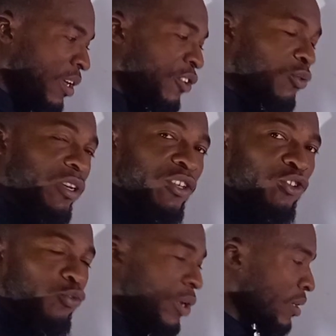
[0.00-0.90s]
it is only
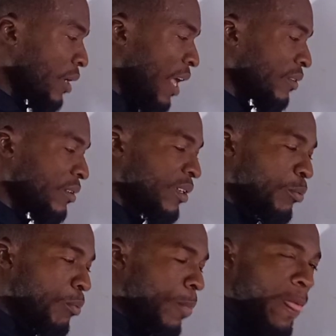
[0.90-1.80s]
the 2 that cancel
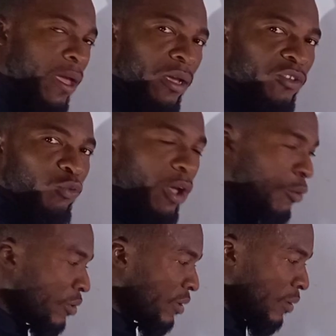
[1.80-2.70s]
the
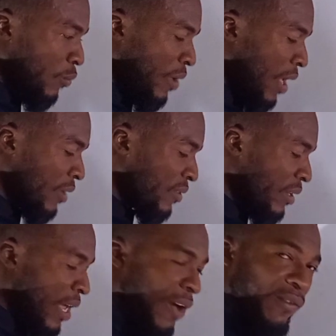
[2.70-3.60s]
square root. We
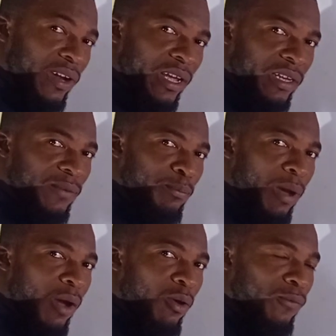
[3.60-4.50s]
still have a negative
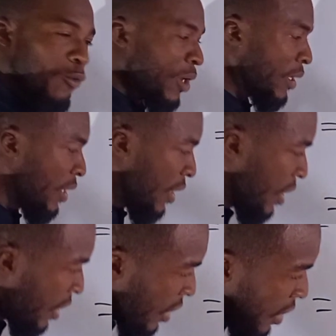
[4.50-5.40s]
power of 1.
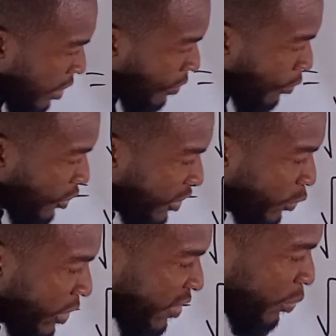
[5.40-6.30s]
But
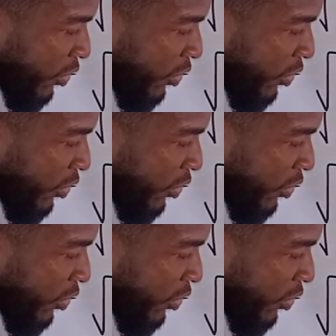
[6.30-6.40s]
this one is